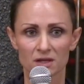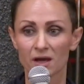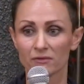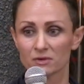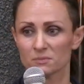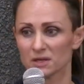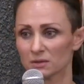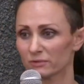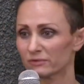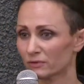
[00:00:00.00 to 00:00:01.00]
they haven't
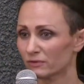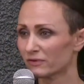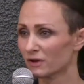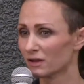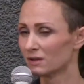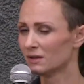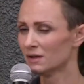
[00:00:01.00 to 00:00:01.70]
been before, Father.